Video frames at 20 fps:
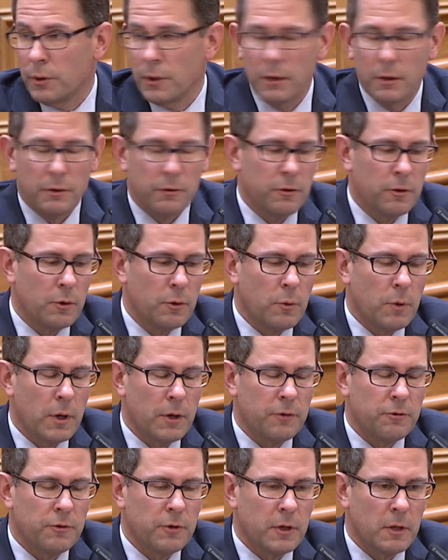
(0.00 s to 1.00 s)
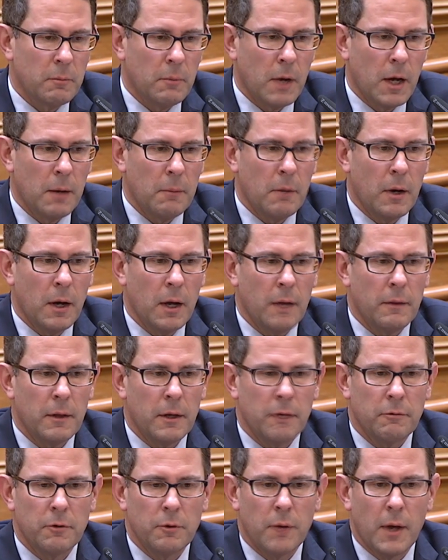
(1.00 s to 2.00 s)
There is no question in my mind
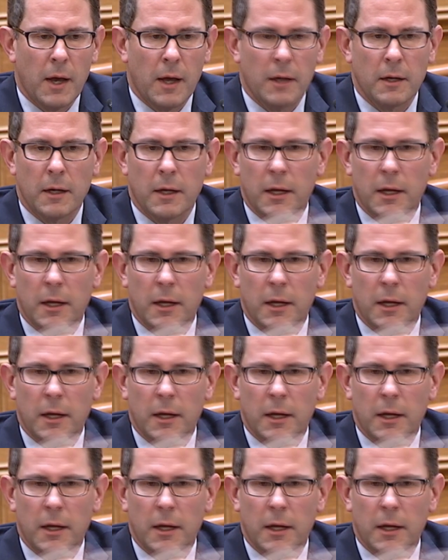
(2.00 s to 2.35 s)
that if you hadn't